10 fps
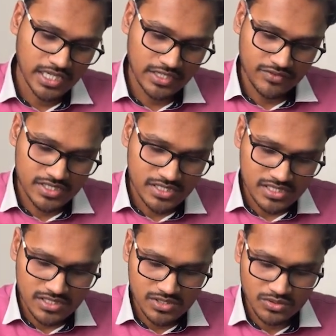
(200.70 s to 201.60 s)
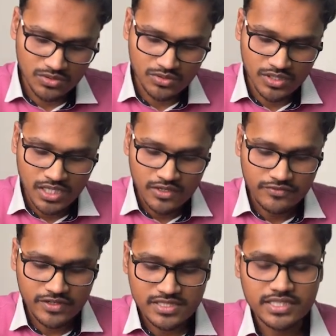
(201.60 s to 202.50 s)
inventions. So
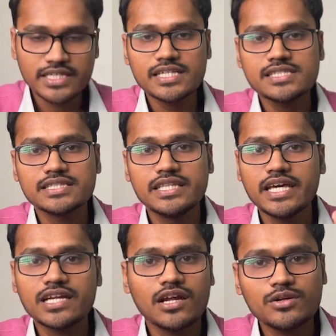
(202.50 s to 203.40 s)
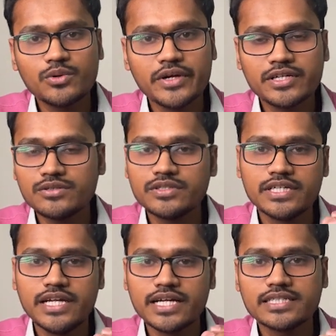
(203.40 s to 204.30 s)
first thing is, they are not going to
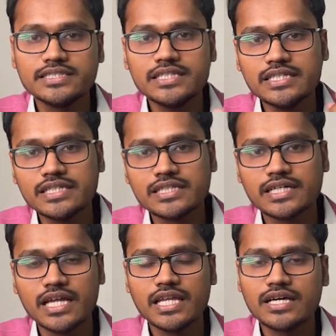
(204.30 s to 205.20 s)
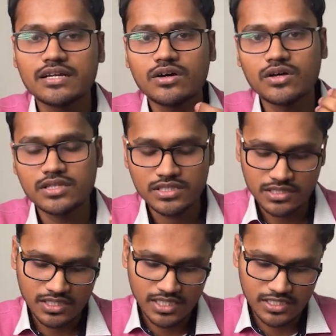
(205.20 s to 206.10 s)
detect the color or
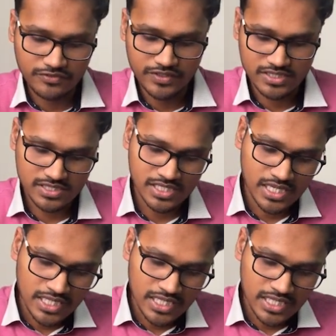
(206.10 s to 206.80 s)
the other features.